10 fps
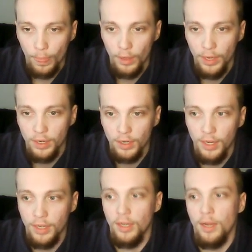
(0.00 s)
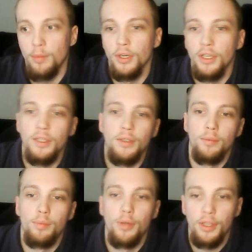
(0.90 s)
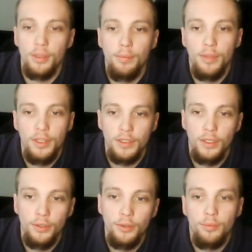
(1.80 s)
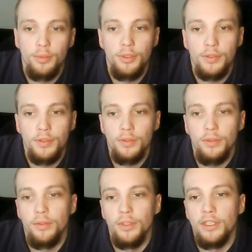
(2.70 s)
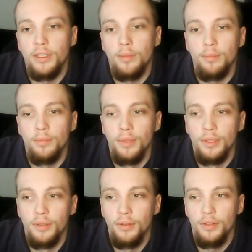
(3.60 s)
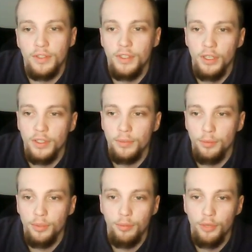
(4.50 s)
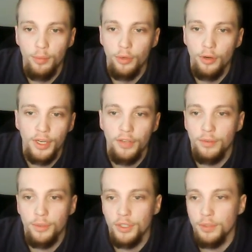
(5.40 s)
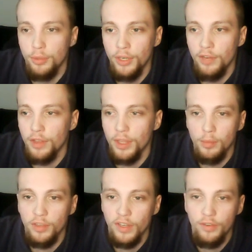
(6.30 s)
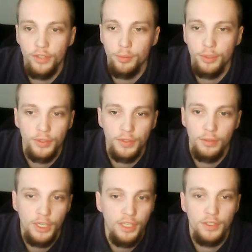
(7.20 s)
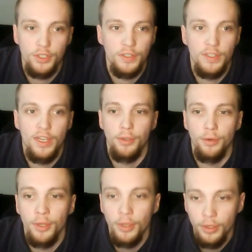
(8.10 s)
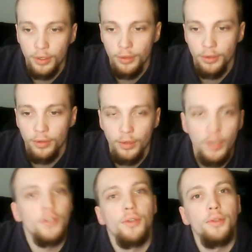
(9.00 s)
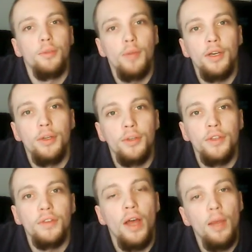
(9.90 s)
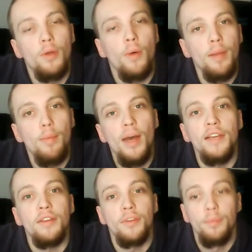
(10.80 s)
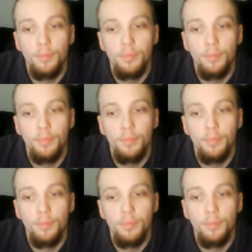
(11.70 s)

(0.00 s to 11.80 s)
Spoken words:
And like, I'm only putting them this low because this tier list would be pretty boring if I would just put everything above average, because the writing is just that good. Also, you might notice I'm quite biased.